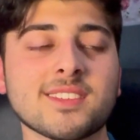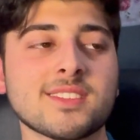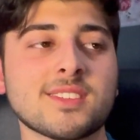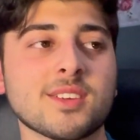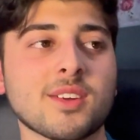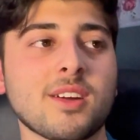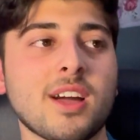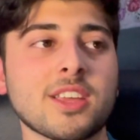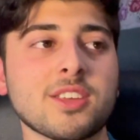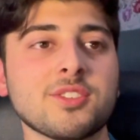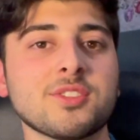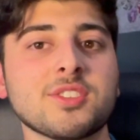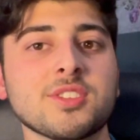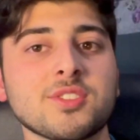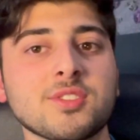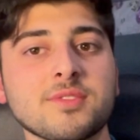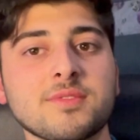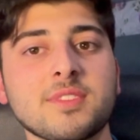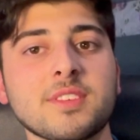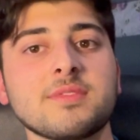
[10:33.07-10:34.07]
So I usually
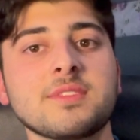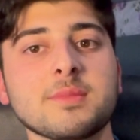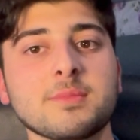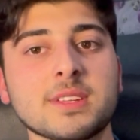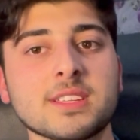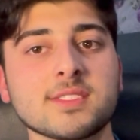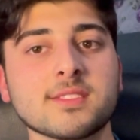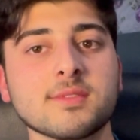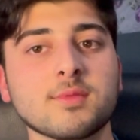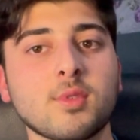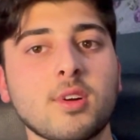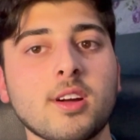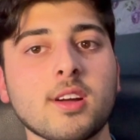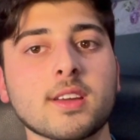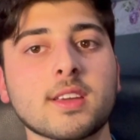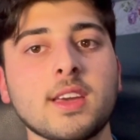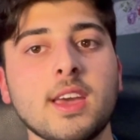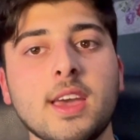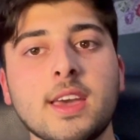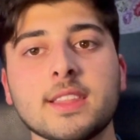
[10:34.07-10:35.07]
do 50 minutes of
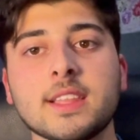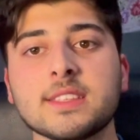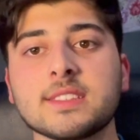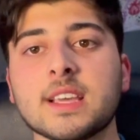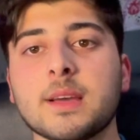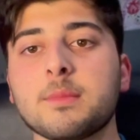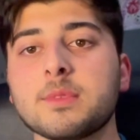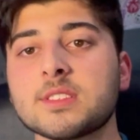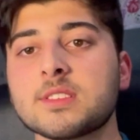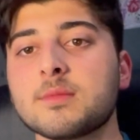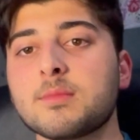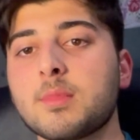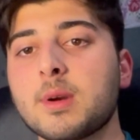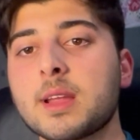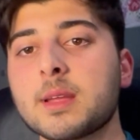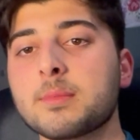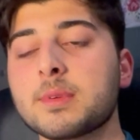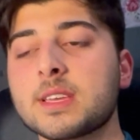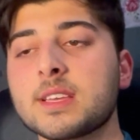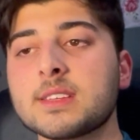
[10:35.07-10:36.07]
work then 10 minutes of
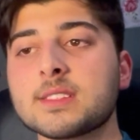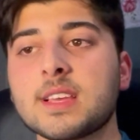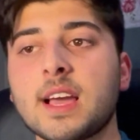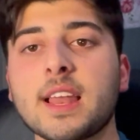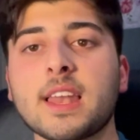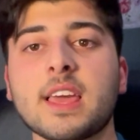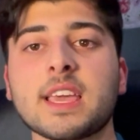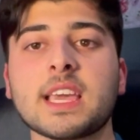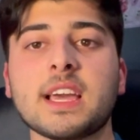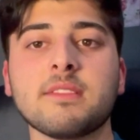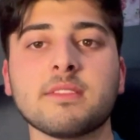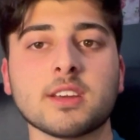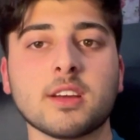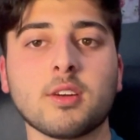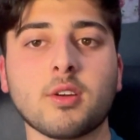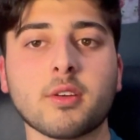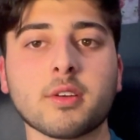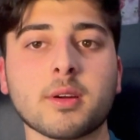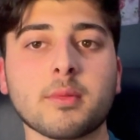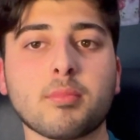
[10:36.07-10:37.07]
break, because I like having a
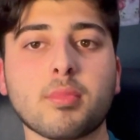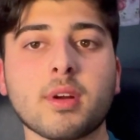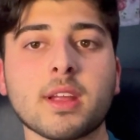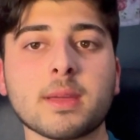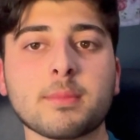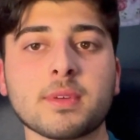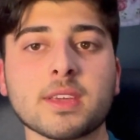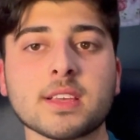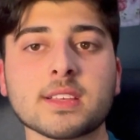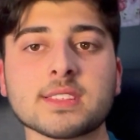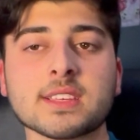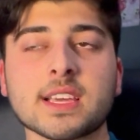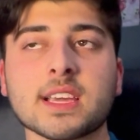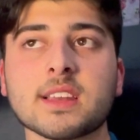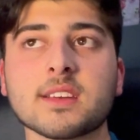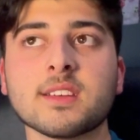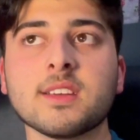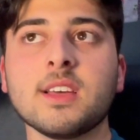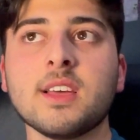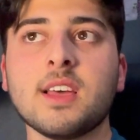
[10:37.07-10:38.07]
longer break because it
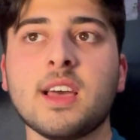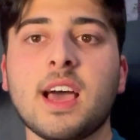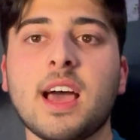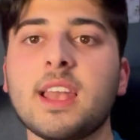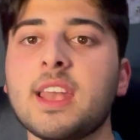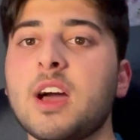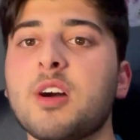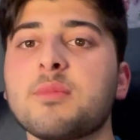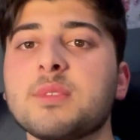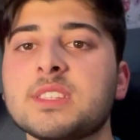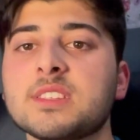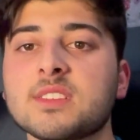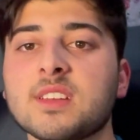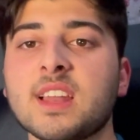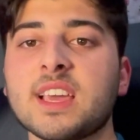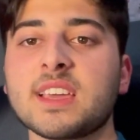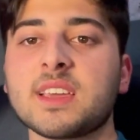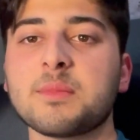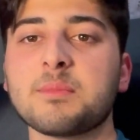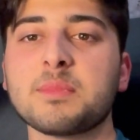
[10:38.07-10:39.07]
can allow me to
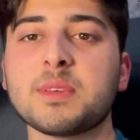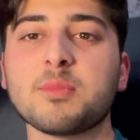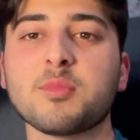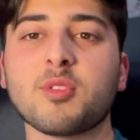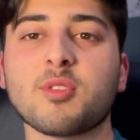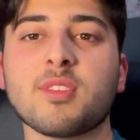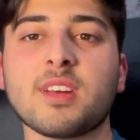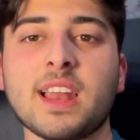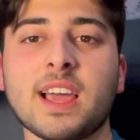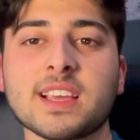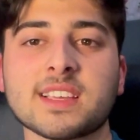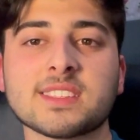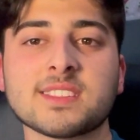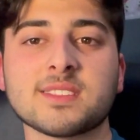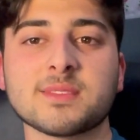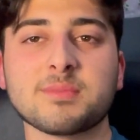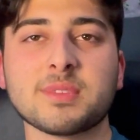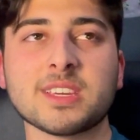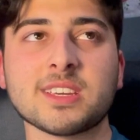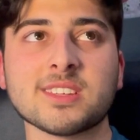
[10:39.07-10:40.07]
like be more
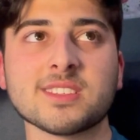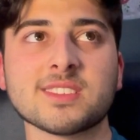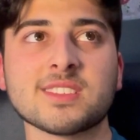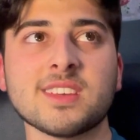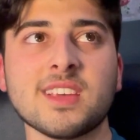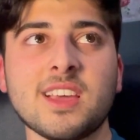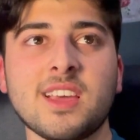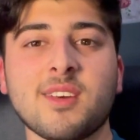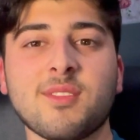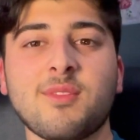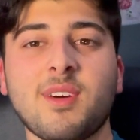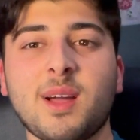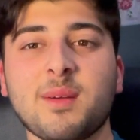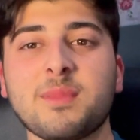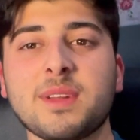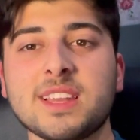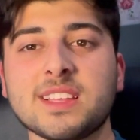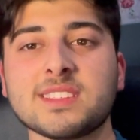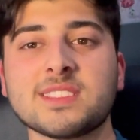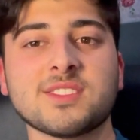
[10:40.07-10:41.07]
relaxed, because 5
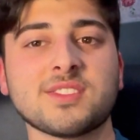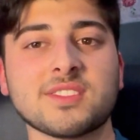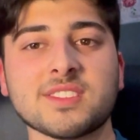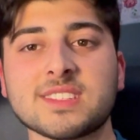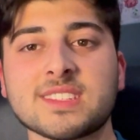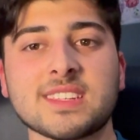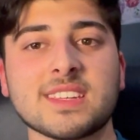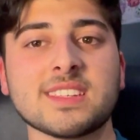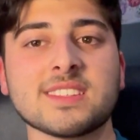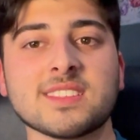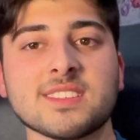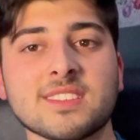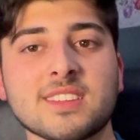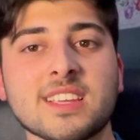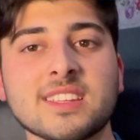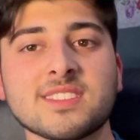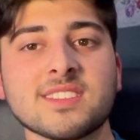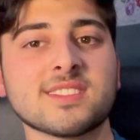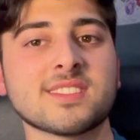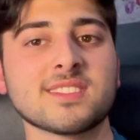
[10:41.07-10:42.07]
minutes just isn't,
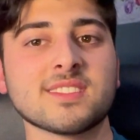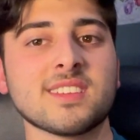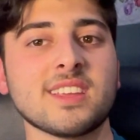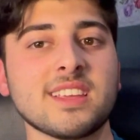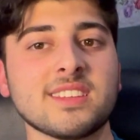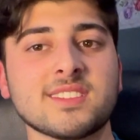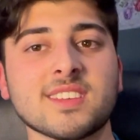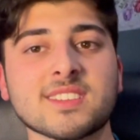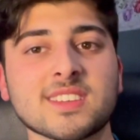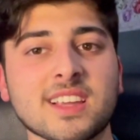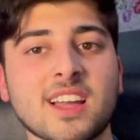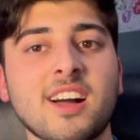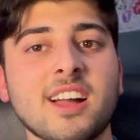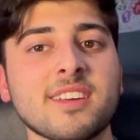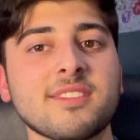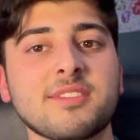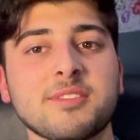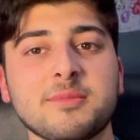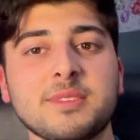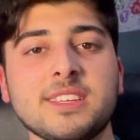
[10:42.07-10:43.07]
it doesn't cut it
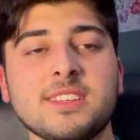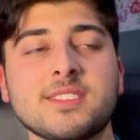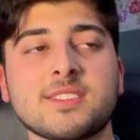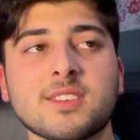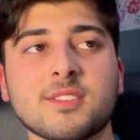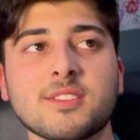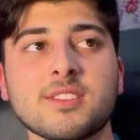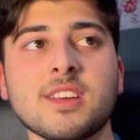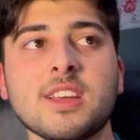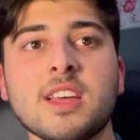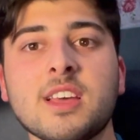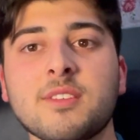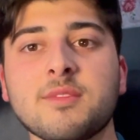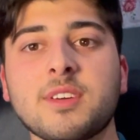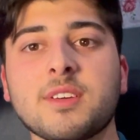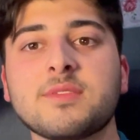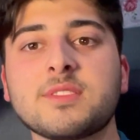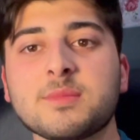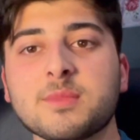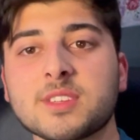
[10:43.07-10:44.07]
for me. So
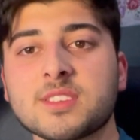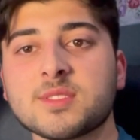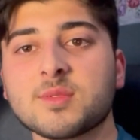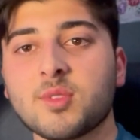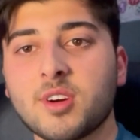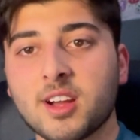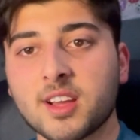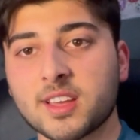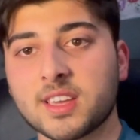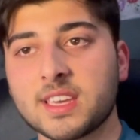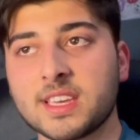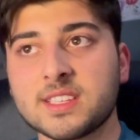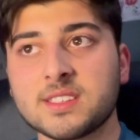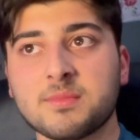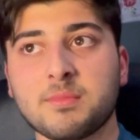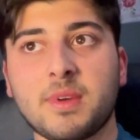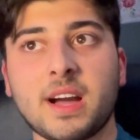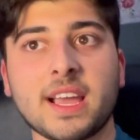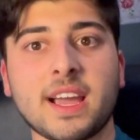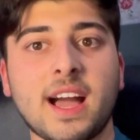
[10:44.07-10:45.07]
50 minutes work is
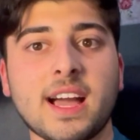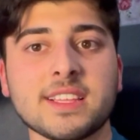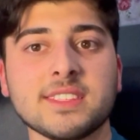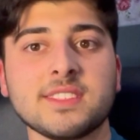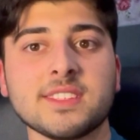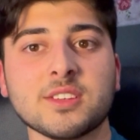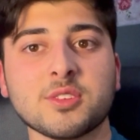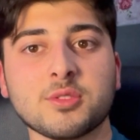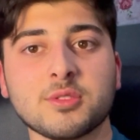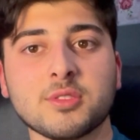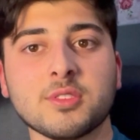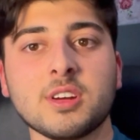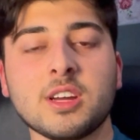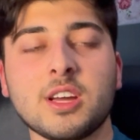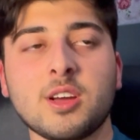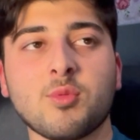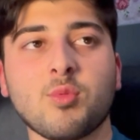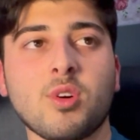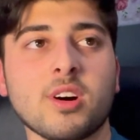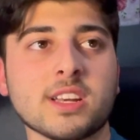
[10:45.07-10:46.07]
my ideal
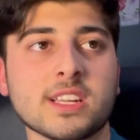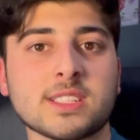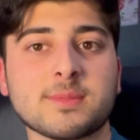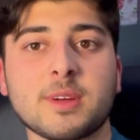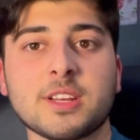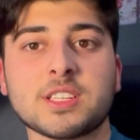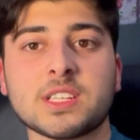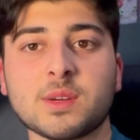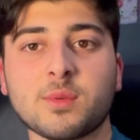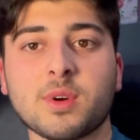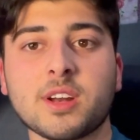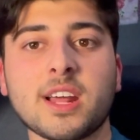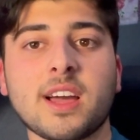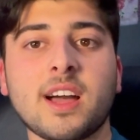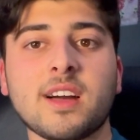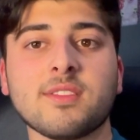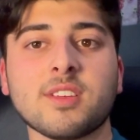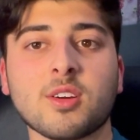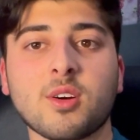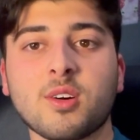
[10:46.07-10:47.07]
one, especially when I
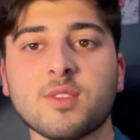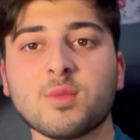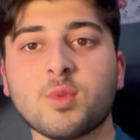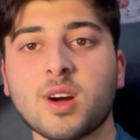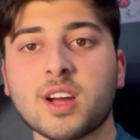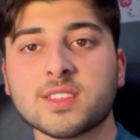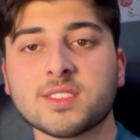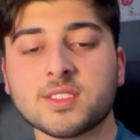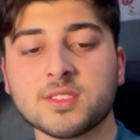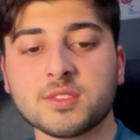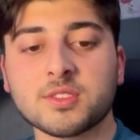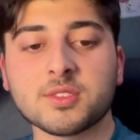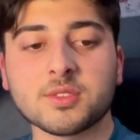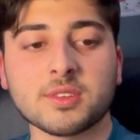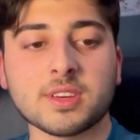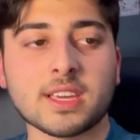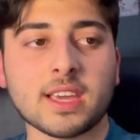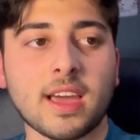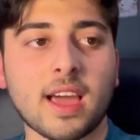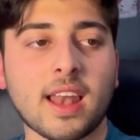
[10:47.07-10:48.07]
have a lot of work to do.
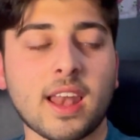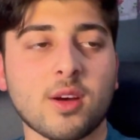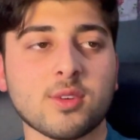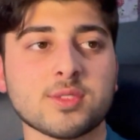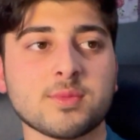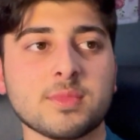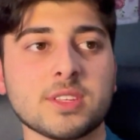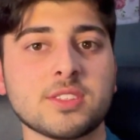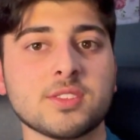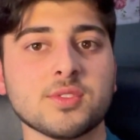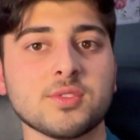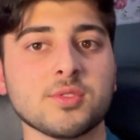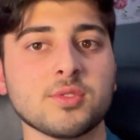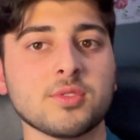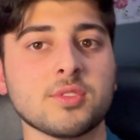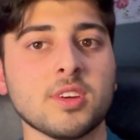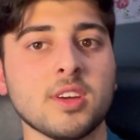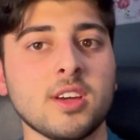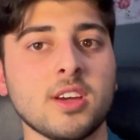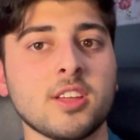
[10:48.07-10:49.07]
It allows me to do
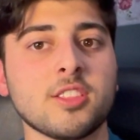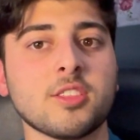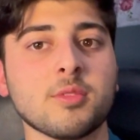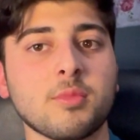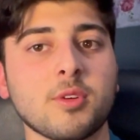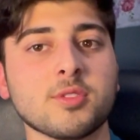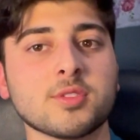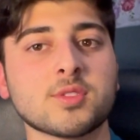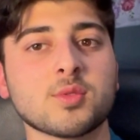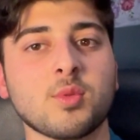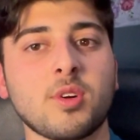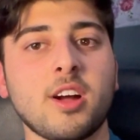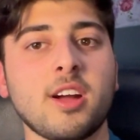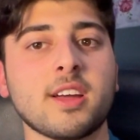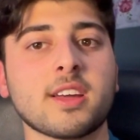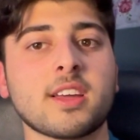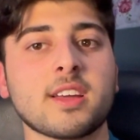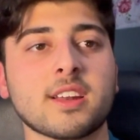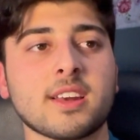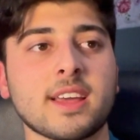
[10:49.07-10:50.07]
the most
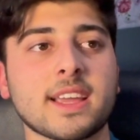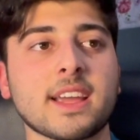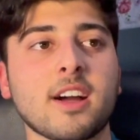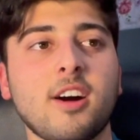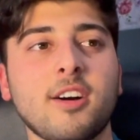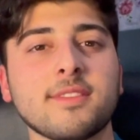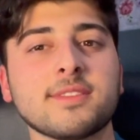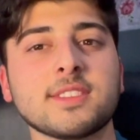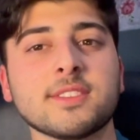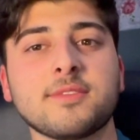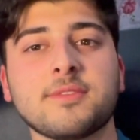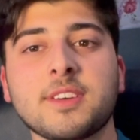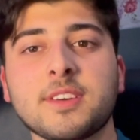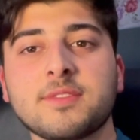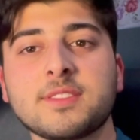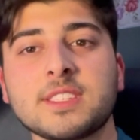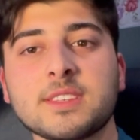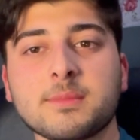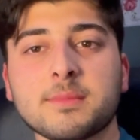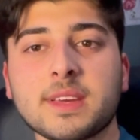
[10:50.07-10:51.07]
work. Like after
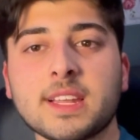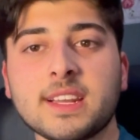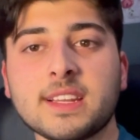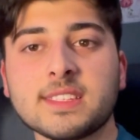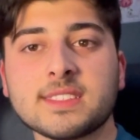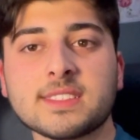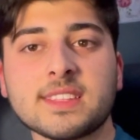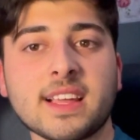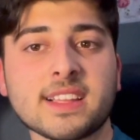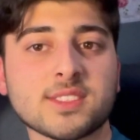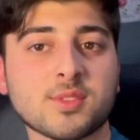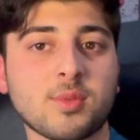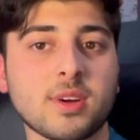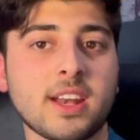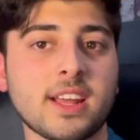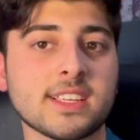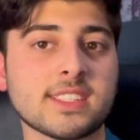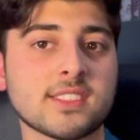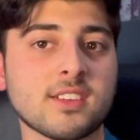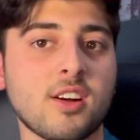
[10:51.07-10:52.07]
50 minutes, that's when
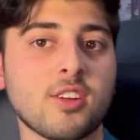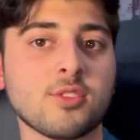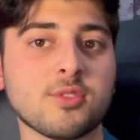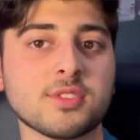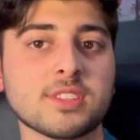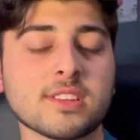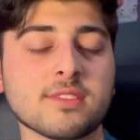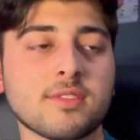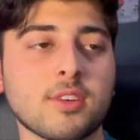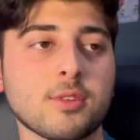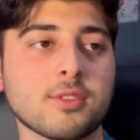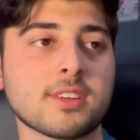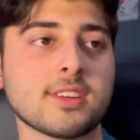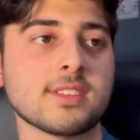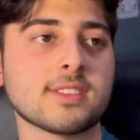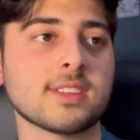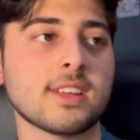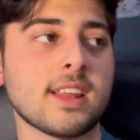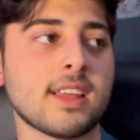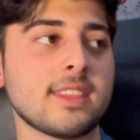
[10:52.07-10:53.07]
I start losing
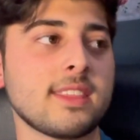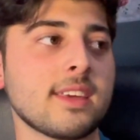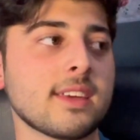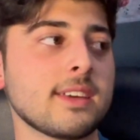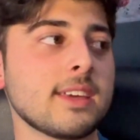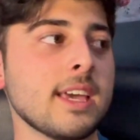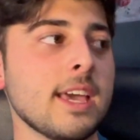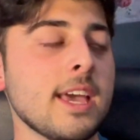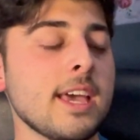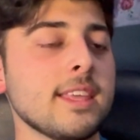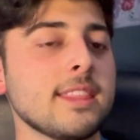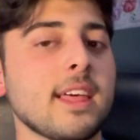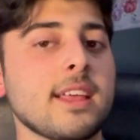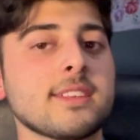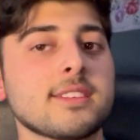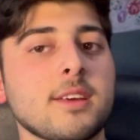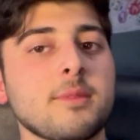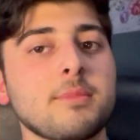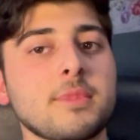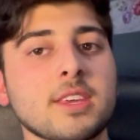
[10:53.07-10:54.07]
focus. And I think
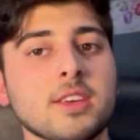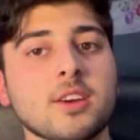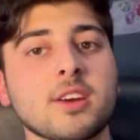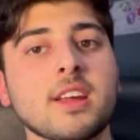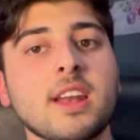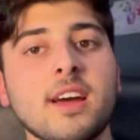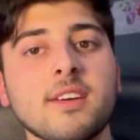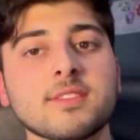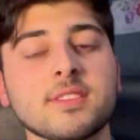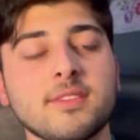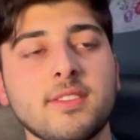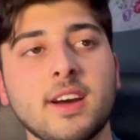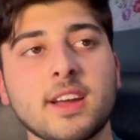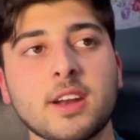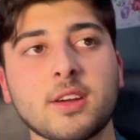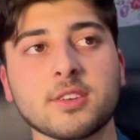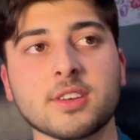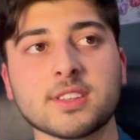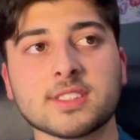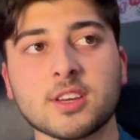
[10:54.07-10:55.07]
that's something you're gonna have to find
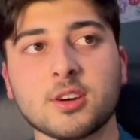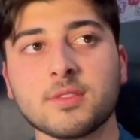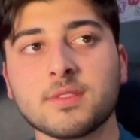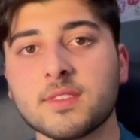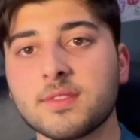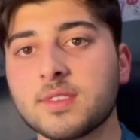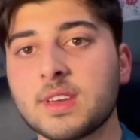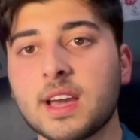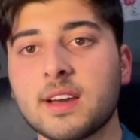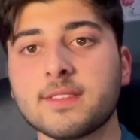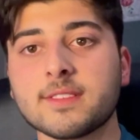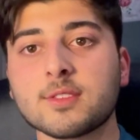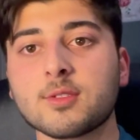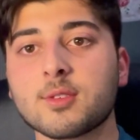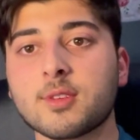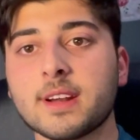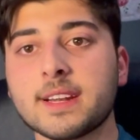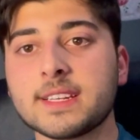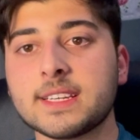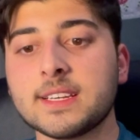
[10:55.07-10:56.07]
out yourself if you haven't
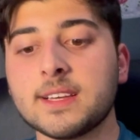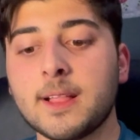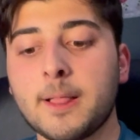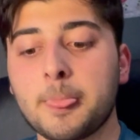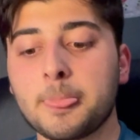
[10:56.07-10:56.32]
already.